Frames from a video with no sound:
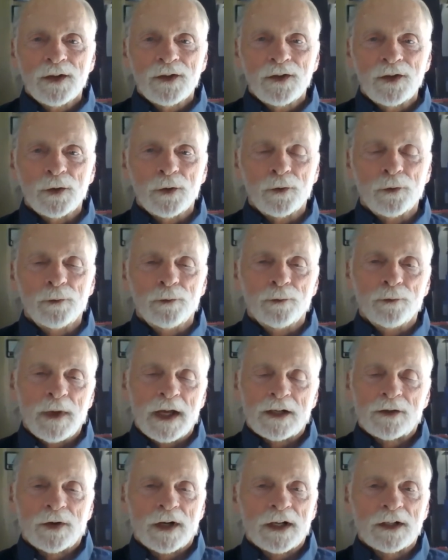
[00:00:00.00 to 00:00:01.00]
to
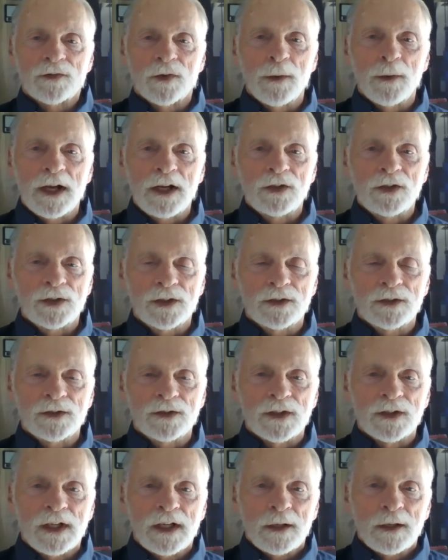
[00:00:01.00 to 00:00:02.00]
make
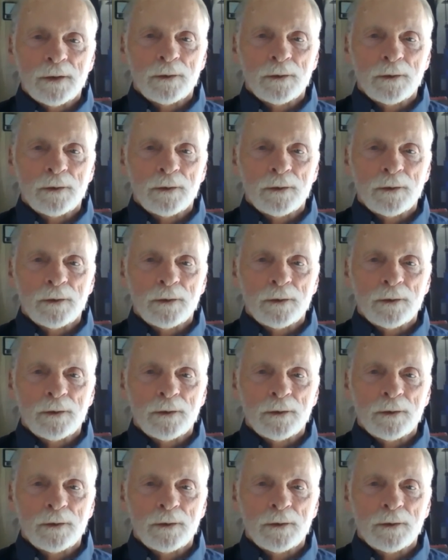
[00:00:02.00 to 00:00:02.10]
transformations,